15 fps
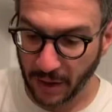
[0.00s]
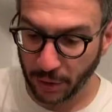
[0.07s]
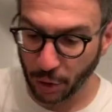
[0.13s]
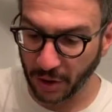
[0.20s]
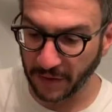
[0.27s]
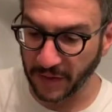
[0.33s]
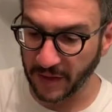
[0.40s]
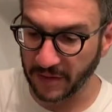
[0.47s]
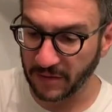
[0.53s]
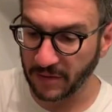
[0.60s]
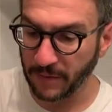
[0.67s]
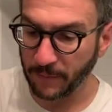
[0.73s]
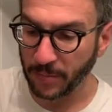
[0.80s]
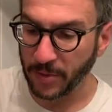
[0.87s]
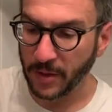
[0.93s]
Look at this.
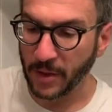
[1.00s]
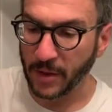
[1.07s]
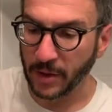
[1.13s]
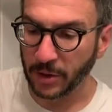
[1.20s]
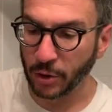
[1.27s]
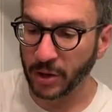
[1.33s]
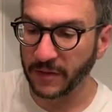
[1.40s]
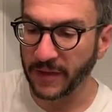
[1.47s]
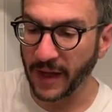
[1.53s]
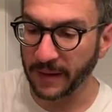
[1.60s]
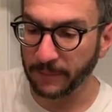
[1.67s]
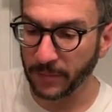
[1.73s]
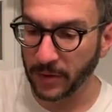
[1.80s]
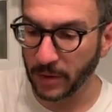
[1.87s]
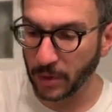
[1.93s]
Look at that.
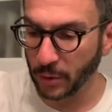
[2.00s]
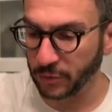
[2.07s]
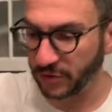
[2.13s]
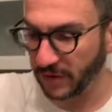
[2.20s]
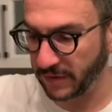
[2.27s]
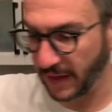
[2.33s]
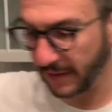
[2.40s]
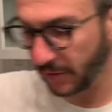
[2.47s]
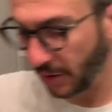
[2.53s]
Oh, jeez, that's